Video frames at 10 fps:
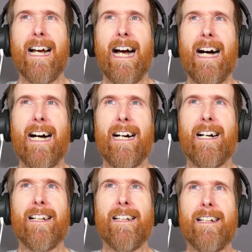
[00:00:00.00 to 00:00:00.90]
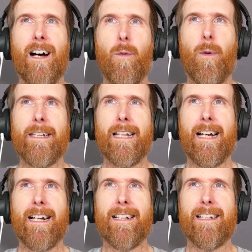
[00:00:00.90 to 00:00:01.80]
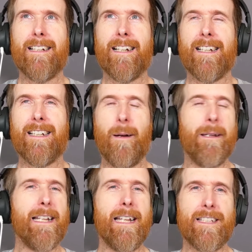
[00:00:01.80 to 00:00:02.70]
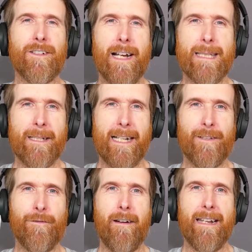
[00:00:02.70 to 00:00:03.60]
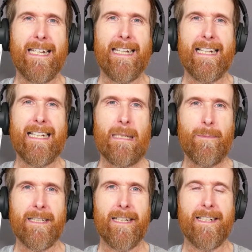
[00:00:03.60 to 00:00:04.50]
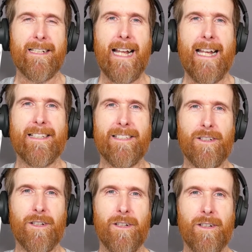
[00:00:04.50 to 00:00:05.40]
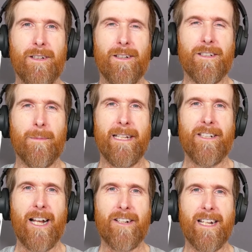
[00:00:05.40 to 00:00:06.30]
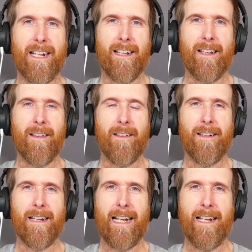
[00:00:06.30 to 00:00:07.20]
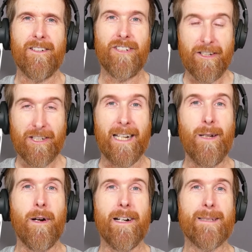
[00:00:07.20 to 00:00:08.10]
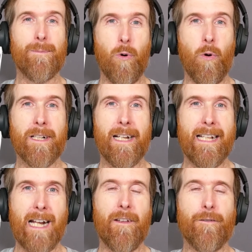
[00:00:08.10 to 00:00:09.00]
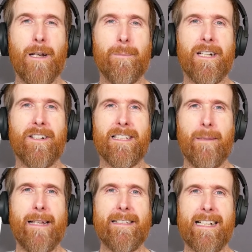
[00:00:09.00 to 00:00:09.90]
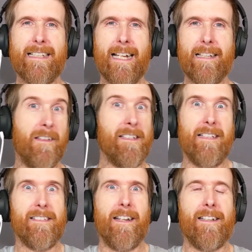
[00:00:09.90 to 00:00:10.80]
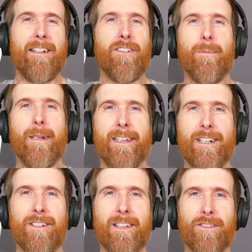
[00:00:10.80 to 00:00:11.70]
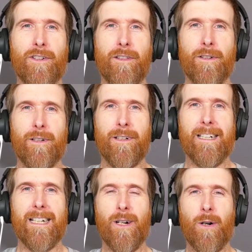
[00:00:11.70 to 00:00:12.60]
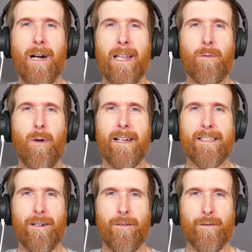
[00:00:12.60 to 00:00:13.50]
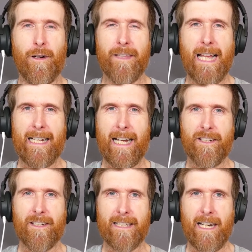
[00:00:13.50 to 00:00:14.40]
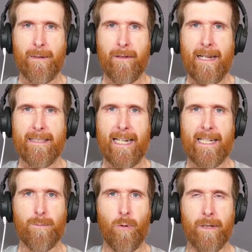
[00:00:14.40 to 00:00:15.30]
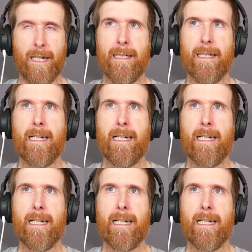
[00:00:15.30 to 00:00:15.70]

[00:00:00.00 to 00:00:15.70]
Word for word: Uh, I wonder. I mean, it, strikes me that's a very limited case to to be judging. Uh, judging, whereas Porter and other frontbenchers are basically saying this is going to determine the, the truth or or otherwise of, of the allegations that have been raised against Porter.